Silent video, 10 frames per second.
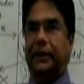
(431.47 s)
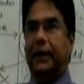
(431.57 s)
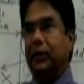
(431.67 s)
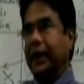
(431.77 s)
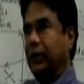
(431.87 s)

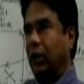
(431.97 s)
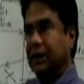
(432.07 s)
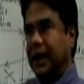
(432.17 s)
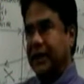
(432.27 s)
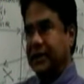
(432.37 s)
They don't get
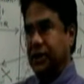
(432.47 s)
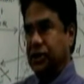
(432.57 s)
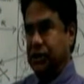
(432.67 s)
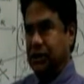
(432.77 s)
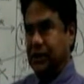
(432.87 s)

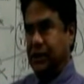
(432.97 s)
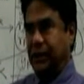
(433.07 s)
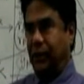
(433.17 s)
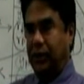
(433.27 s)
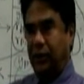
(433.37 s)
authorizations,
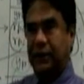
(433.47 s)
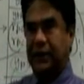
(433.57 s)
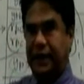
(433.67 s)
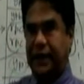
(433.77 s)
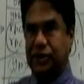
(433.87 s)
only
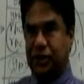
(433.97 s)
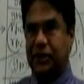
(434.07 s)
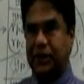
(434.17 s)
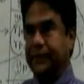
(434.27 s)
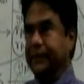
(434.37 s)
authentication,
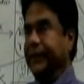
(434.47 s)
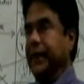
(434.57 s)
right?